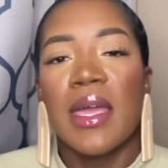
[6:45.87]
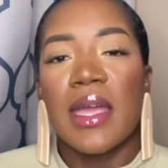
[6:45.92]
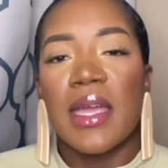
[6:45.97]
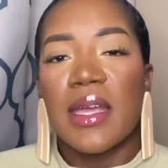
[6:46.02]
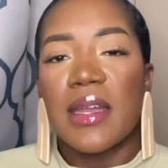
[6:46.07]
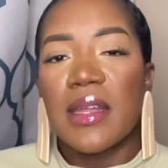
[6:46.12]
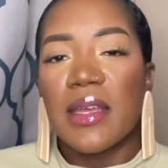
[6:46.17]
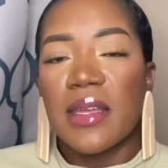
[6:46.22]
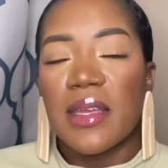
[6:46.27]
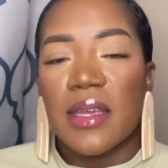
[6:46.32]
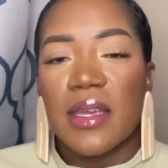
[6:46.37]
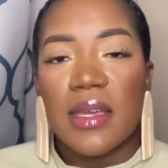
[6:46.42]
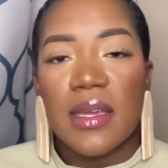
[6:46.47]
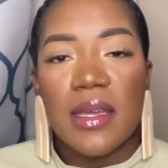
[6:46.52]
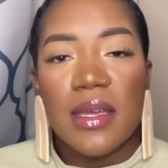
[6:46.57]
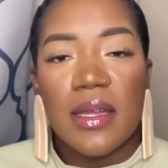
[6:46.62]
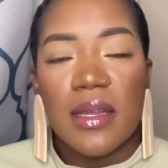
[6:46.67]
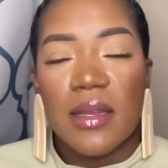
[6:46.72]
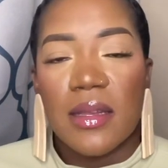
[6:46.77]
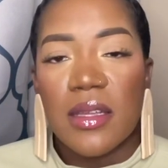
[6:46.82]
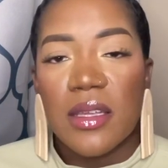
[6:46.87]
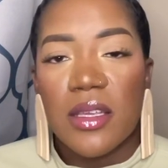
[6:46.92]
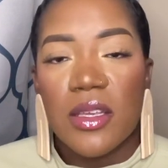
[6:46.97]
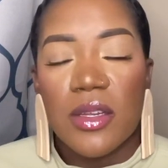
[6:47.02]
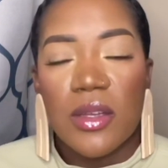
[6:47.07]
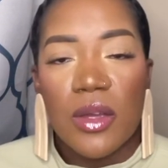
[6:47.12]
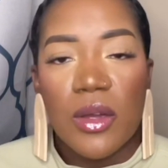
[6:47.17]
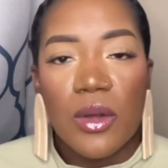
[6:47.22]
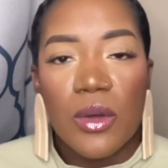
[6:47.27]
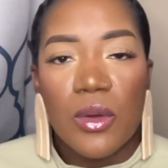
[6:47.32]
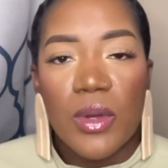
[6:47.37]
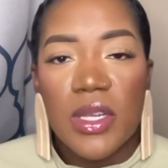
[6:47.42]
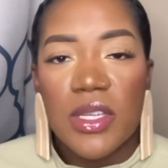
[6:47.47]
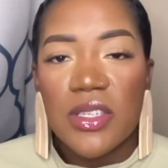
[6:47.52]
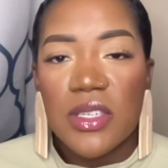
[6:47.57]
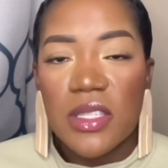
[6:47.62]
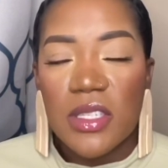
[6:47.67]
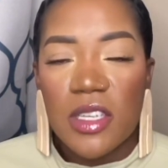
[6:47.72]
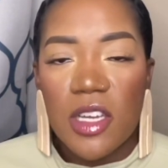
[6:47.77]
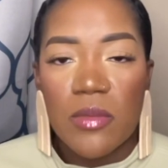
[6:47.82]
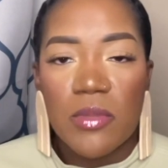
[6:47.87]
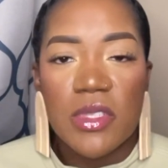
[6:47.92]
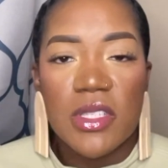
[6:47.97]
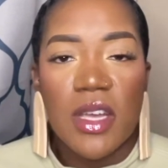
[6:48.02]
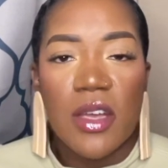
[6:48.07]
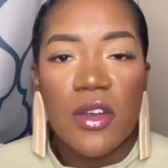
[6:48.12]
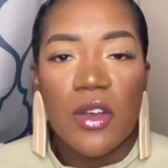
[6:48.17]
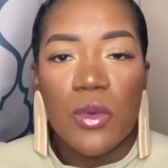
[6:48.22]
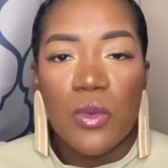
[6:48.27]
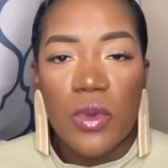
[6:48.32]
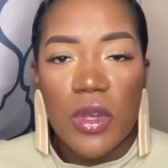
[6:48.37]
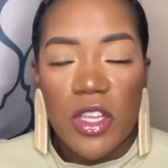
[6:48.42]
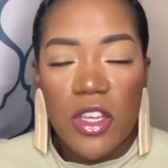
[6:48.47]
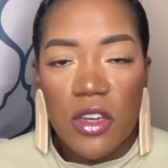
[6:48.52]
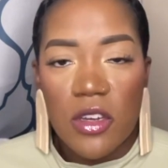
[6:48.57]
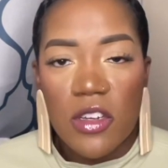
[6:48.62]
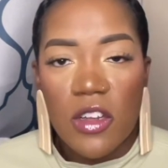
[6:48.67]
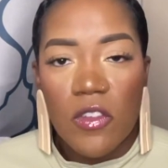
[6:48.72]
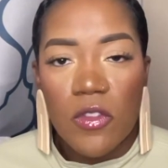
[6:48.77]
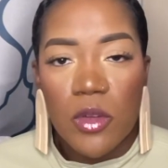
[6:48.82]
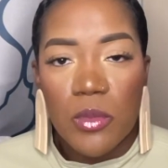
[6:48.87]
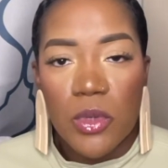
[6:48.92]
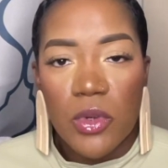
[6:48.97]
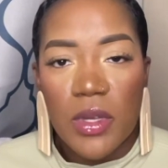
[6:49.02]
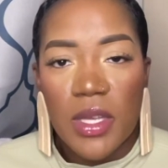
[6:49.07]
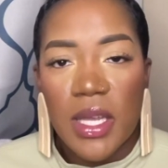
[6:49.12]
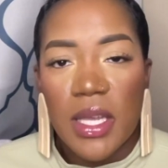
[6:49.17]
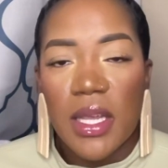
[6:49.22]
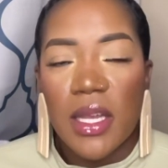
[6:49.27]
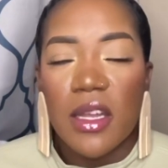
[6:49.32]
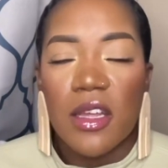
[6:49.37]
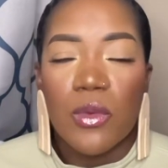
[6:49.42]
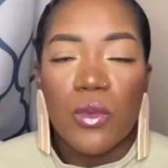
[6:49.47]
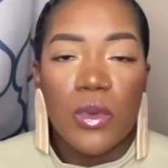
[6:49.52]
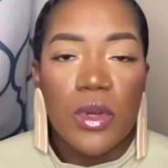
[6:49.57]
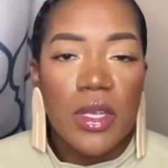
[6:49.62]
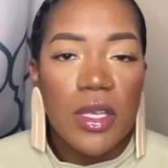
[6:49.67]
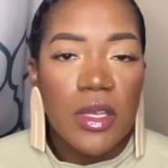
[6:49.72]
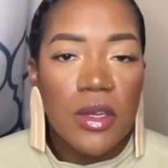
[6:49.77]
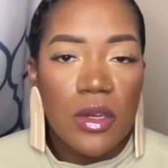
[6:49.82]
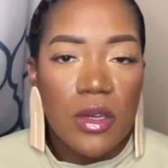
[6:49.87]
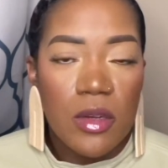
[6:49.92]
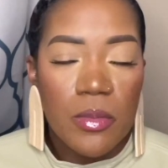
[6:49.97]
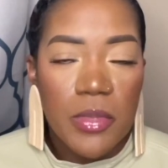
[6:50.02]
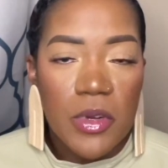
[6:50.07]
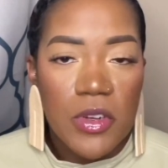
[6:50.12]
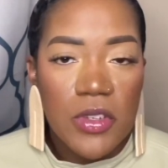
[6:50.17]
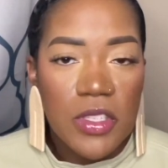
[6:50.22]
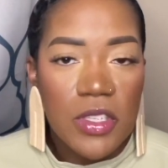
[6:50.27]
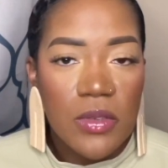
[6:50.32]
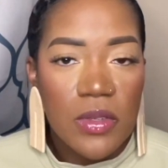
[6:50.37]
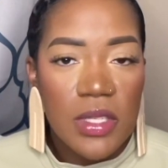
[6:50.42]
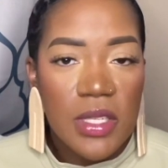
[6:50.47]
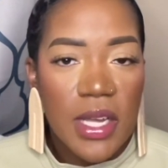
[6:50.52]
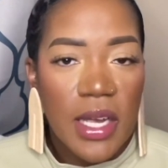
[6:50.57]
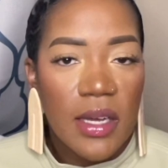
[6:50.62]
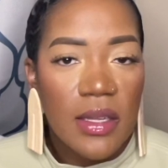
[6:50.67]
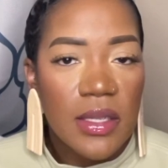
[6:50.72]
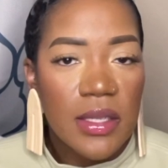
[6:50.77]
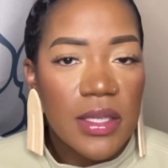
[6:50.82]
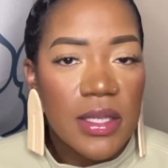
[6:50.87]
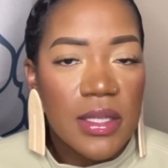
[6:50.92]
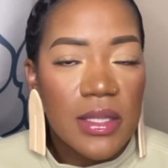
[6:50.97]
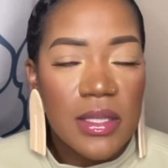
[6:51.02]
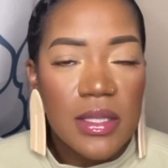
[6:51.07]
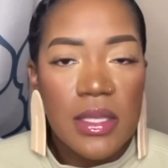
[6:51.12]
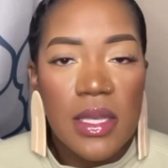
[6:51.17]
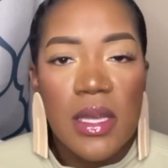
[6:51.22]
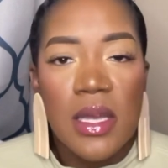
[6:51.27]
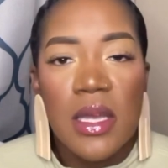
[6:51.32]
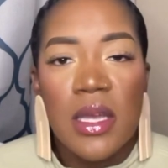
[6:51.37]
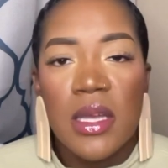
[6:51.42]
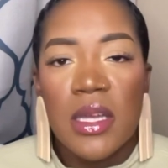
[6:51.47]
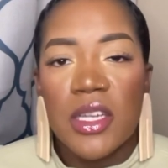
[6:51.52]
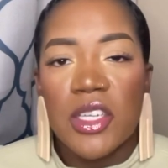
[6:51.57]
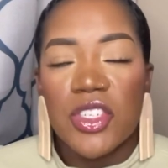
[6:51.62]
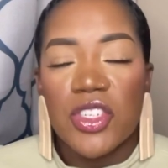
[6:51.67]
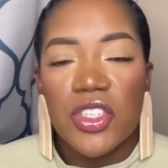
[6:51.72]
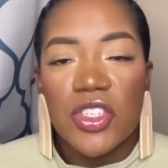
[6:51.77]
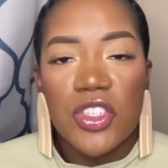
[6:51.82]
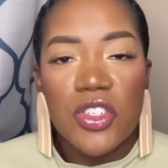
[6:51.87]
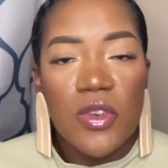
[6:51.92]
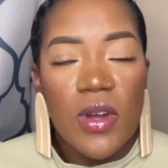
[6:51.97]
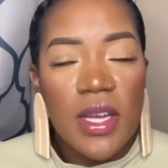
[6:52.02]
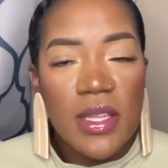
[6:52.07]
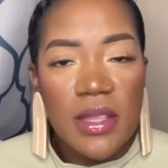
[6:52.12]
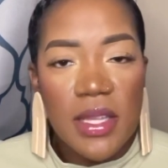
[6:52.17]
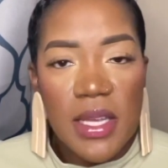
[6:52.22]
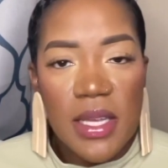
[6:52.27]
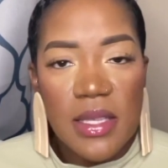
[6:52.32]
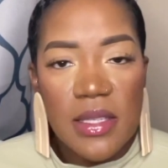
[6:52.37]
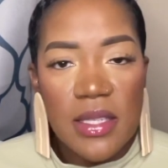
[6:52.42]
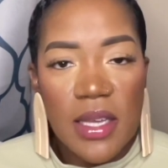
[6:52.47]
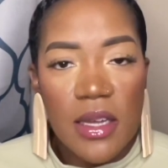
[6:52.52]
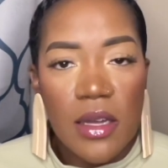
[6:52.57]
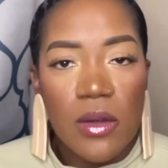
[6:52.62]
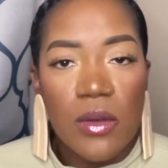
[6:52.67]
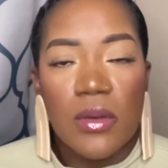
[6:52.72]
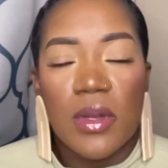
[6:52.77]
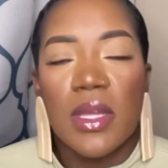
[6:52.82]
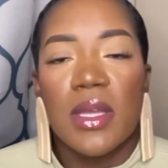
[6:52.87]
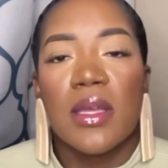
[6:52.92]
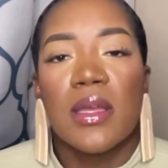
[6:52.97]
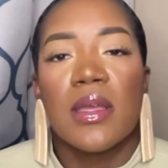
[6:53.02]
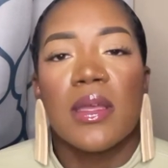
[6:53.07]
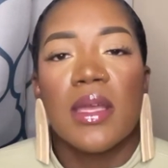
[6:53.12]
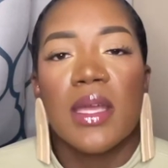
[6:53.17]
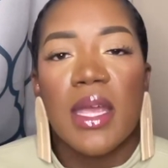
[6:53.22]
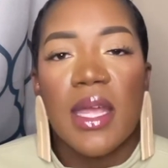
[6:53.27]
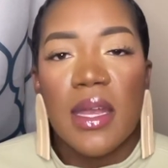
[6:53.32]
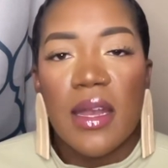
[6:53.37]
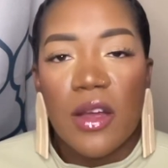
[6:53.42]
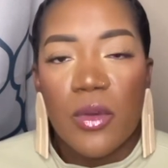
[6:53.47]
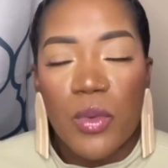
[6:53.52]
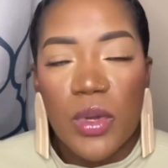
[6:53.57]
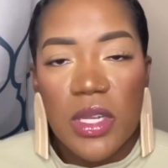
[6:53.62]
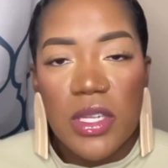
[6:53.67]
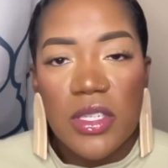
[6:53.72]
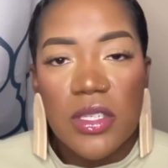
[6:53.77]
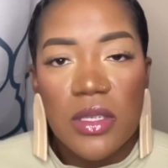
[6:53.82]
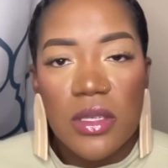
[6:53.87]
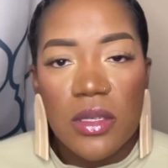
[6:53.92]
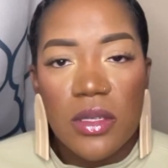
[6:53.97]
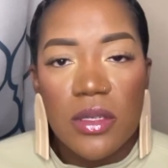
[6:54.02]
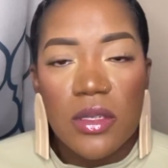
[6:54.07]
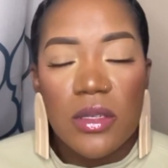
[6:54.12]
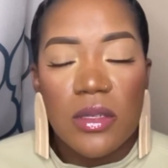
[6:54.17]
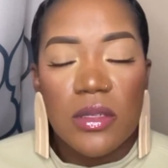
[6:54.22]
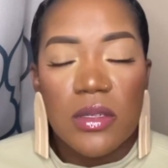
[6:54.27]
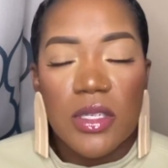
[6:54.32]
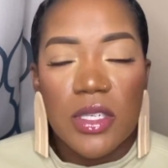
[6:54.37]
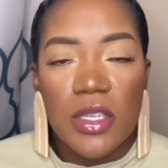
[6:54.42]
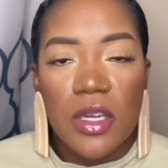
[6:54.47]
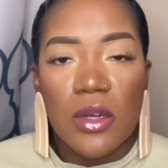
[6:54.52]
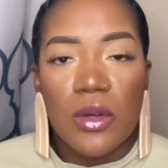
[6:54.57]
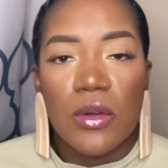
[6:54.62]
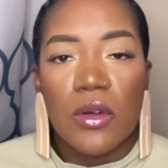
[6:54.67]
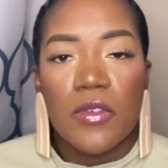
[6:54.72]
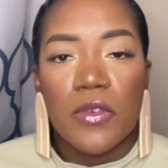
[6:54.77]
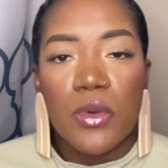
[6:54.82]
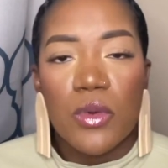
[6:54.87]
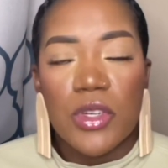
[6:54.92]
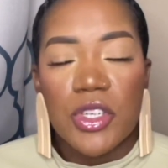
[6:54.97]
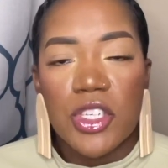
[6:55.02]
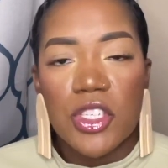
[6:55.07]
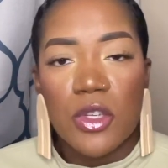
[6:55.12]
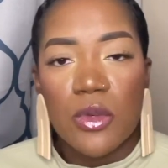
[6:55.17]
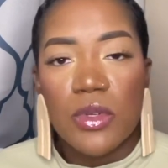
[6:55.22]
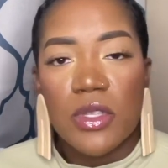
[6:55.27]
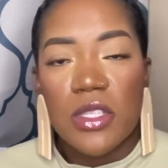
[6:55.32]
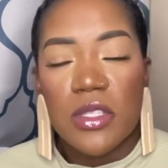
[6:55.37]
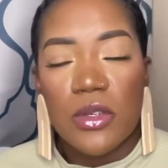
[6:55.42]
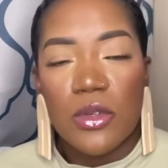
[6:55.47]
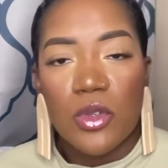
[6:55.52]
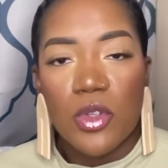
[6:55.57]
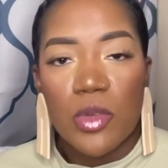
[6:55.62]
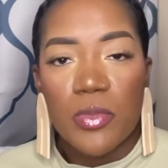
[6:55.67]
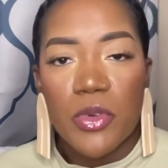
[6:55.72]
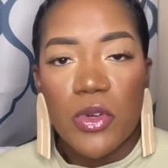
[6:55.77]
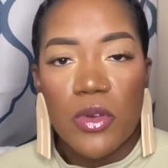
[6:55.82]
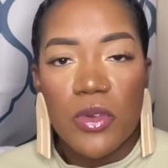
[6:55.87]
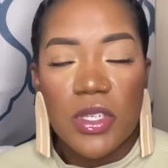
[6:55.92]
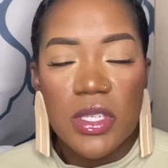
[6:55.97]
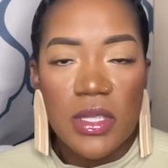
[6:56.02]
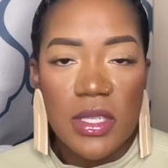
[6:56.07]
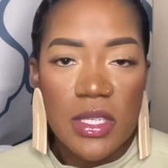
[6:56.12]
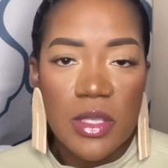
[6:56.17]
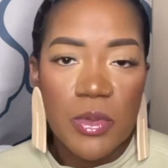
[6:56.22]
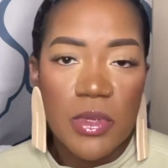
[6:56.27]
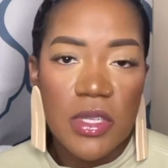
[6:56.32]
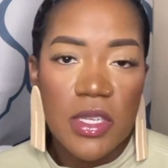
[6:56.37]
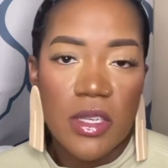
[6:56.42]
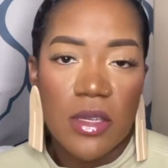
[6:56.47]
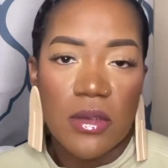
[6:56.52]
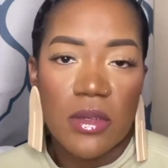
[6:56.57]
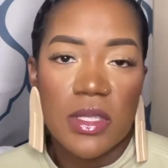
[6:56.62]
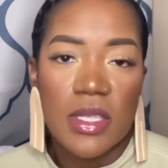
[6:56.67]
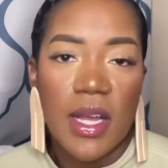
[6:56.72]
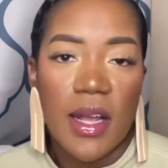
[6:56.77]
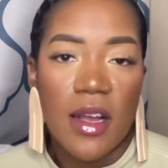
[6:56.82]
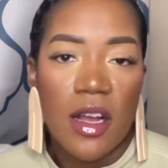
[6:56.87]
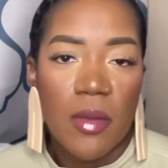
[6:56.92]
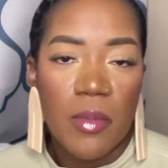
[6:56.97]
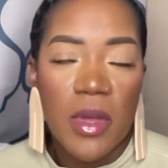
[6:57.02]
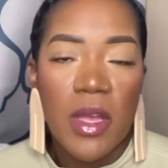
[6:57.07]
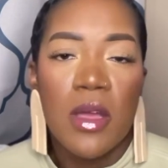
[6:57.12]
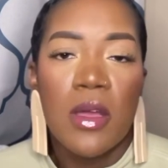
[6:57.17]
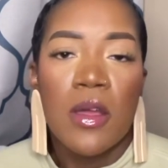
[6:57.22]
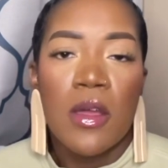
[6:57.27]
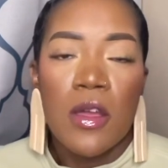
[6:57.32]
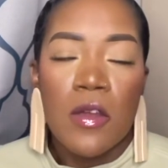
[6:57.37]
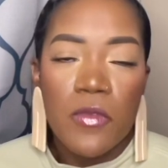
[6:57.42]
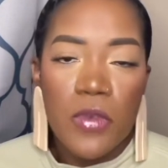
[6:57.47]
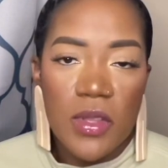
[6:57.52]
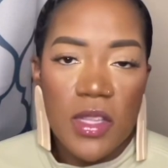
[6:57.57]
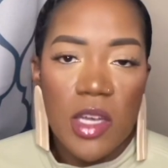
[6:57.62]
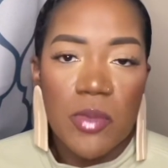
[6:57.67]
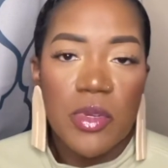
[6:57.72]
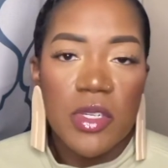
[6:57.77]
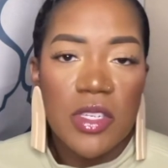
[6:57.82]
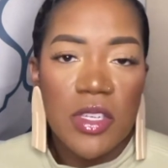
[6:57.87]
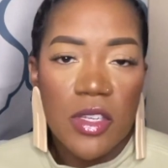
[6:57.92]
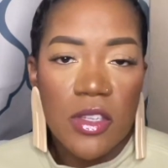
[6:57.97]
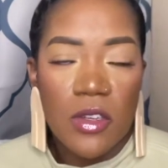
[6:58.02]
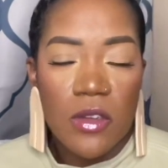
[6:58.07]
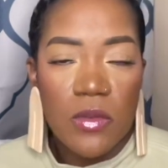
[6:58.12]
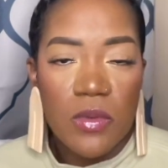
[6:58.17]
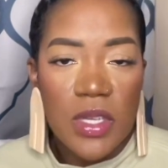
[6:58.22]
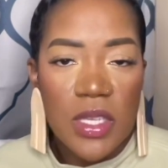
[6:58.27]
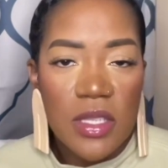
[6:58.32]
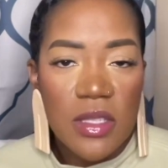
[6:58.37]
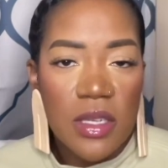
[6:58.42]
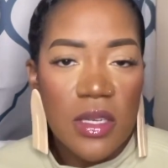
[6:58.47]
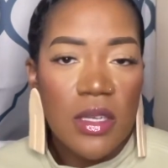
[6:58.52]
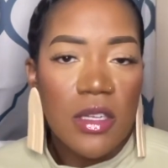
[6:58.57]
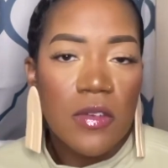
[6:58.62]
And again, you know, it just comes down to what you're comfortable in and what your personal style is. Just try things out. And I wanted to, you know, of course, show a subtle approach this particular time for that particular reason.